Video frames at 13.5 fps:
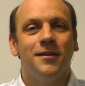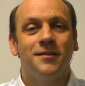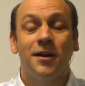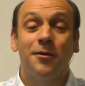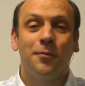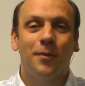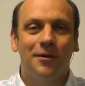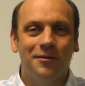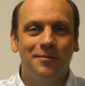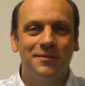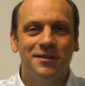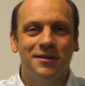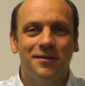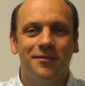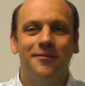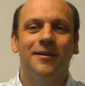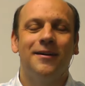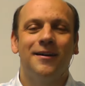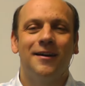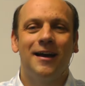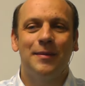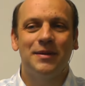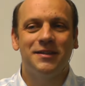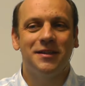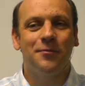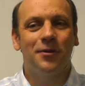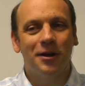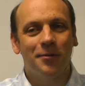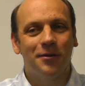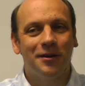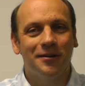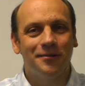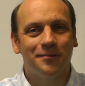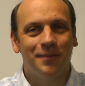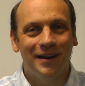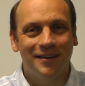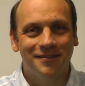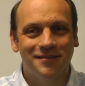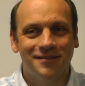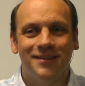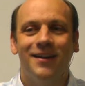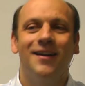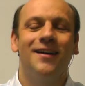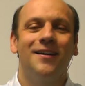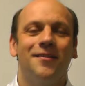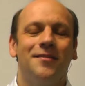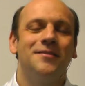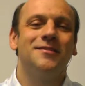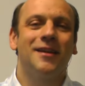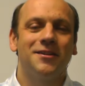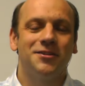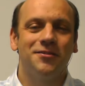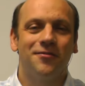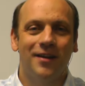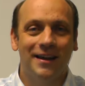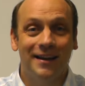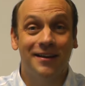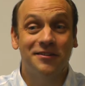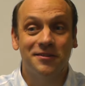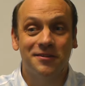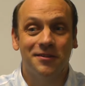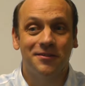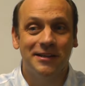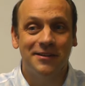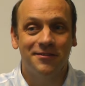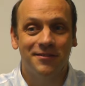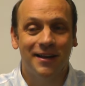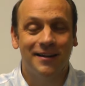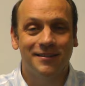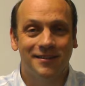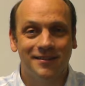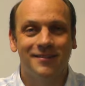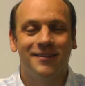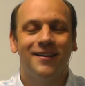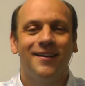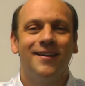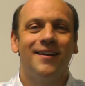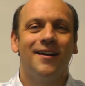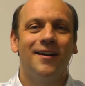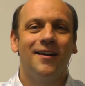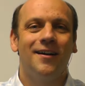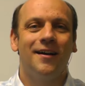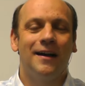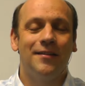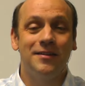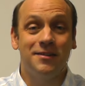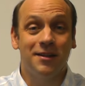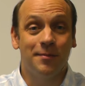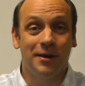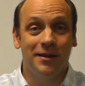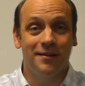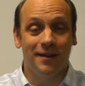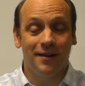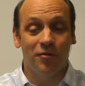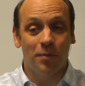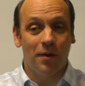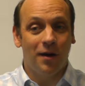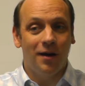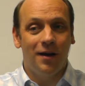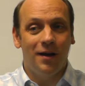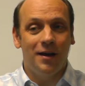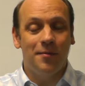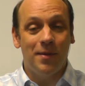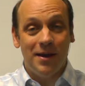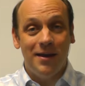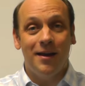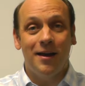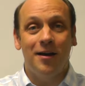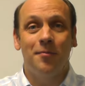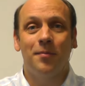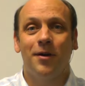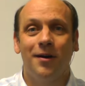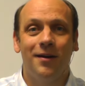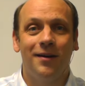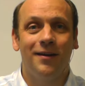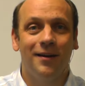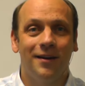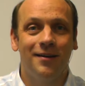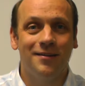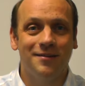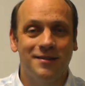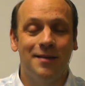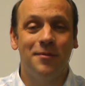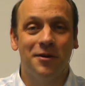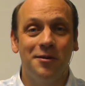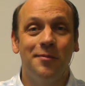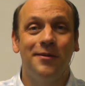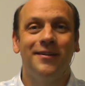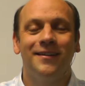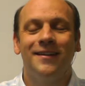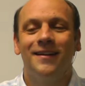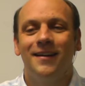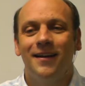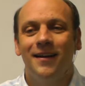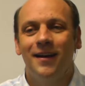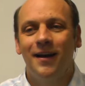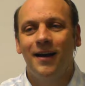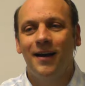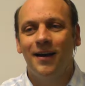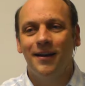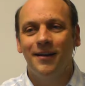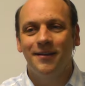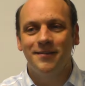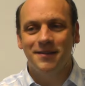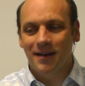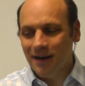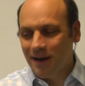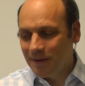So, welcome to MSE 101 Maths, the section of 8 lectures on data analysis. And these are going to be delivered by me and by Sam Cooper. And